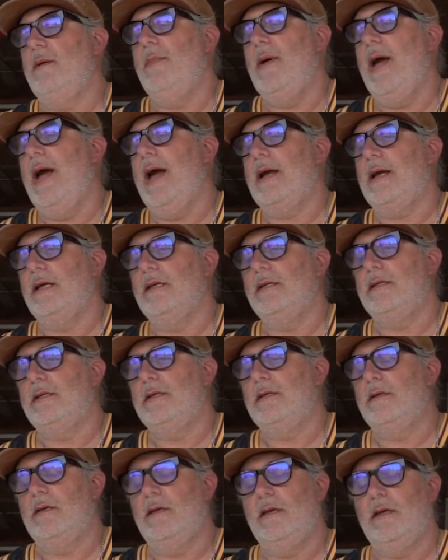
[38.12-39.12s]
the back
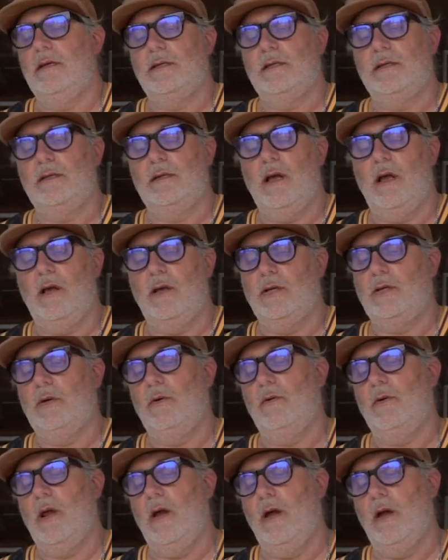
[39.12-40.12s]
is
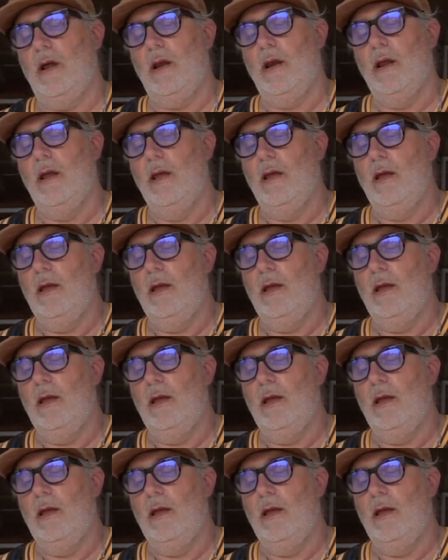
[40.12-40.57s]
also done.